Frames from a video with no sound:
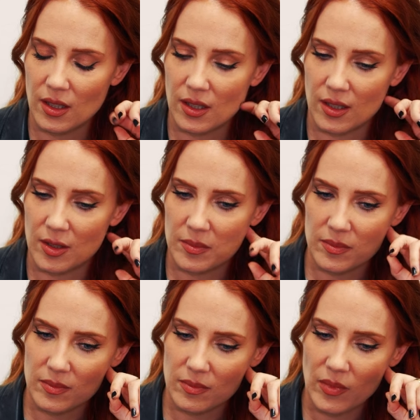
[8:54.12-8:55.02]

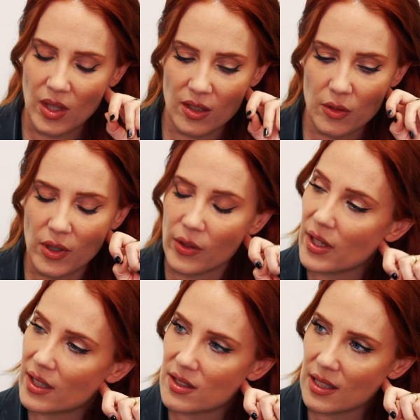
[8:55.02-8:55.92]
Um, not a very
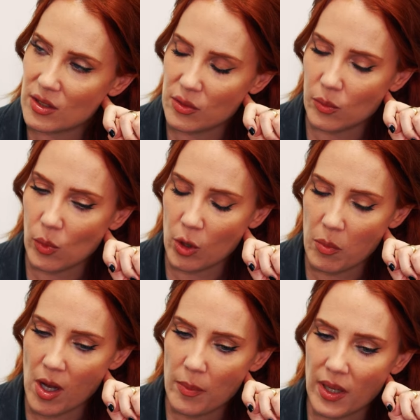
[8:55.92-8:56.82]
extensive warm up.